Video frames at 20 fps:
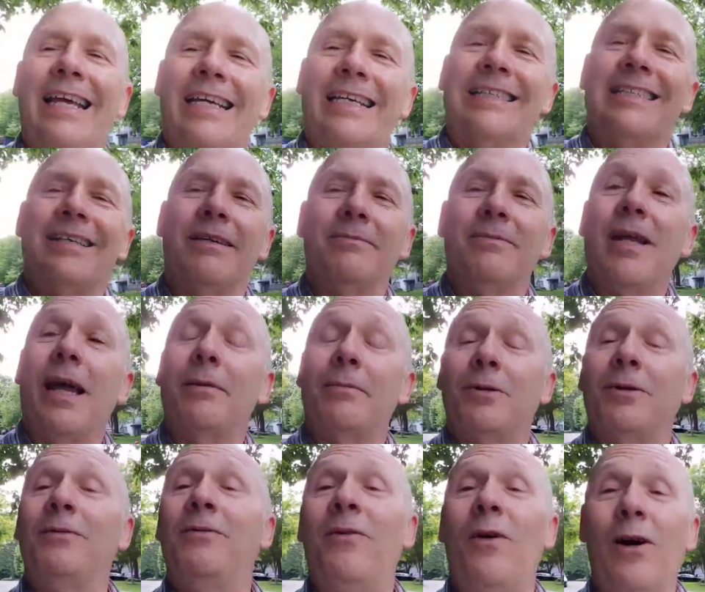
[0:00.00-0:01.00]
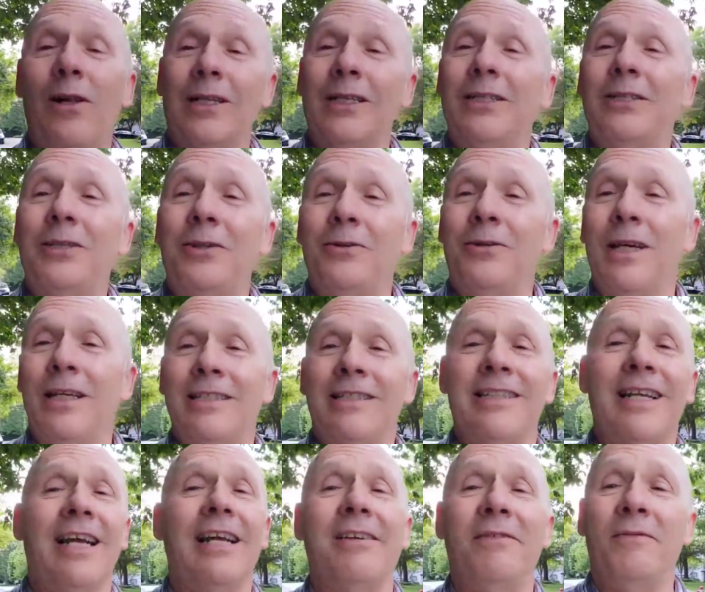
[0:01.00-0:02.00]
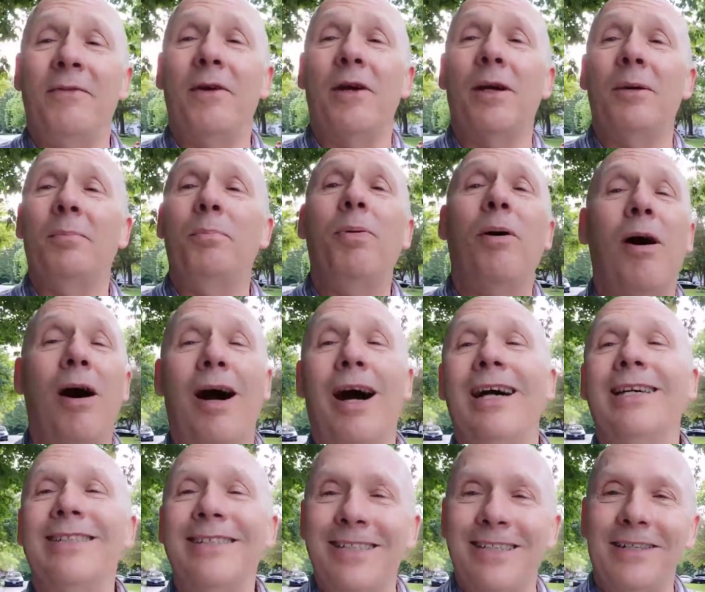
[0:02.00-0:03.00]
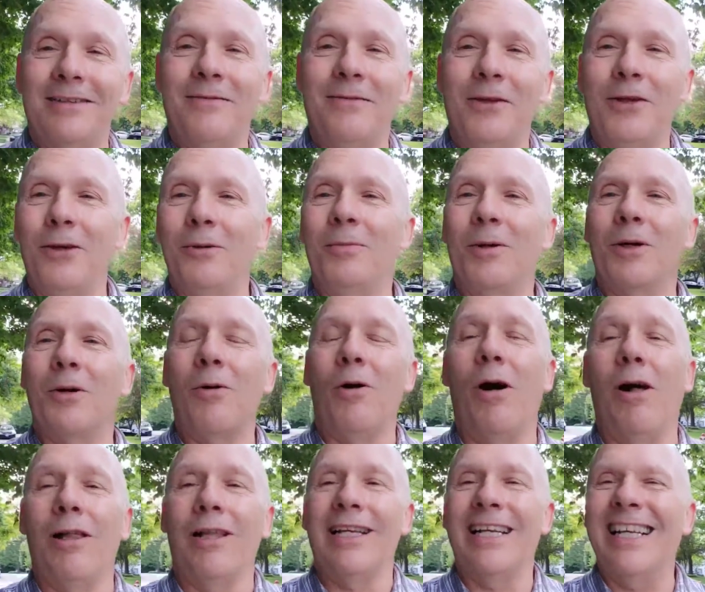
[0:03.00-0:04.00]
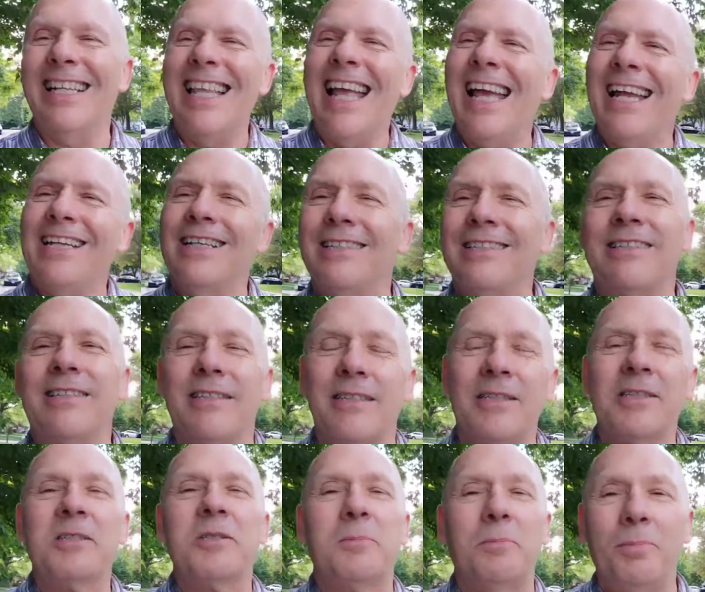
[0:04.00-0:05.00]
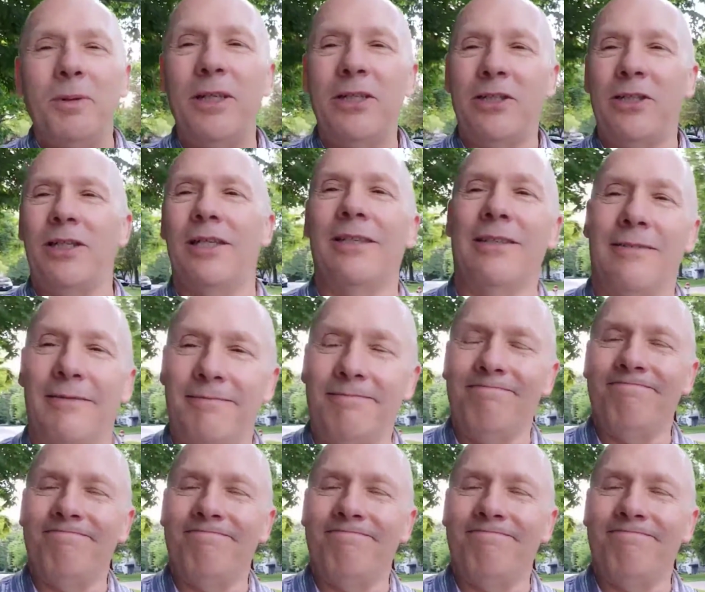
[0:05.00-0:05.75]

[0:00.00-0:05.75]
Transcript: sometimes we fall into that's not a very positive human quality, and that is suspicion.